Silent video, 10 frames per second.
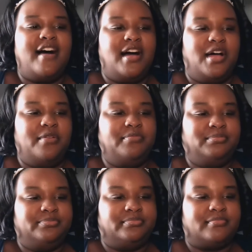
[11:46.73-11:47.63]

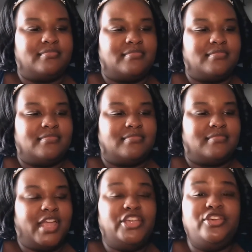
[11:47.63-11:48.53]

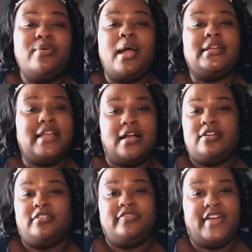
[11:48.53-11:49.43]
You are
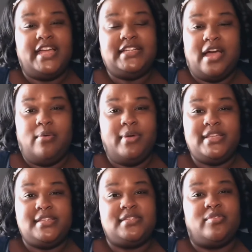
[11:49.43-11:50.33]
not gonna find out
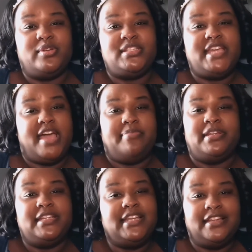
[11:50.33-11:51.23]
what is going to
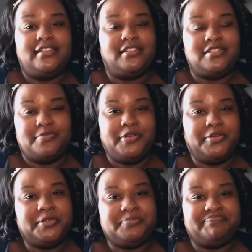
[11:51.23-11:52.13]
happen in the end of this
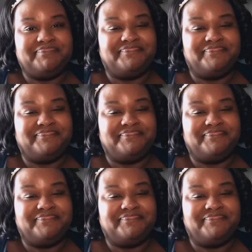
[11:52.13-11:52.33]
book.